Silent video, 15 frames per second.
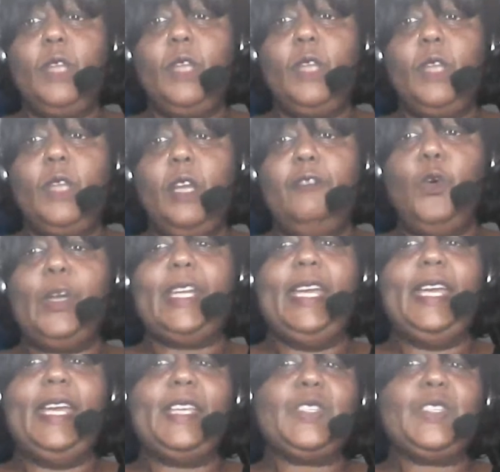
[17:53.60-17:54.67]

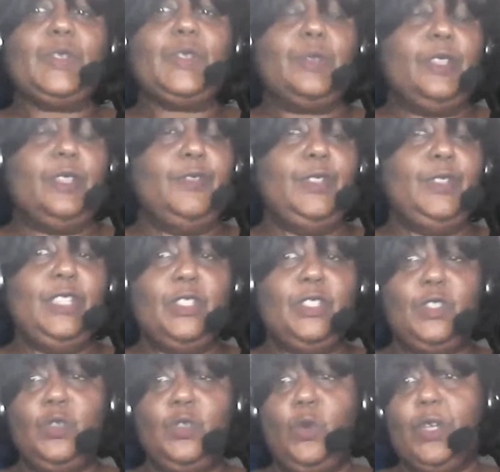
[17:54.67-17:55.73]
Forecast, if you need to
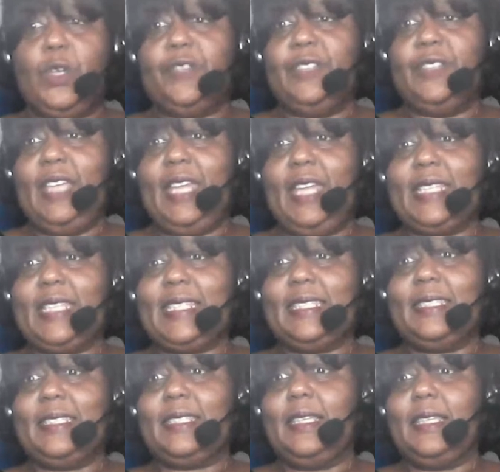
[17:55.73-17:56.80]
do what if
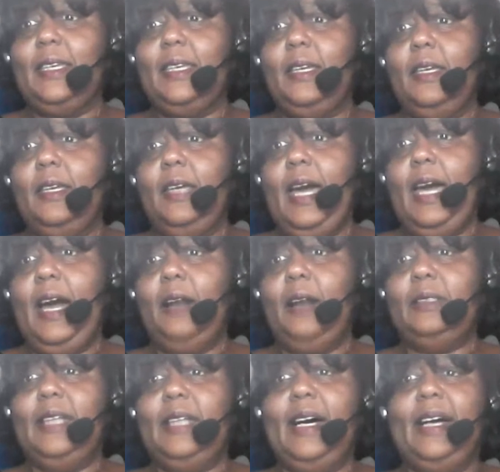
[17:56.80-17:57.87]
analysis.
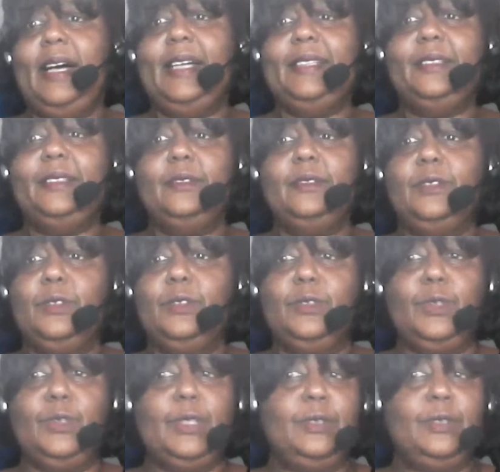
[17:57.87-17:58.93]
Outline, you
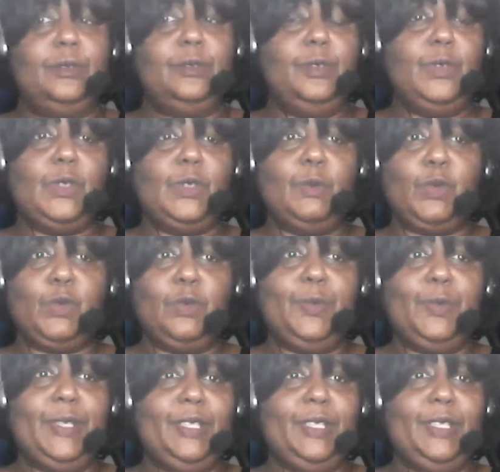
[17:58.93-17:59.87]
can do some grouping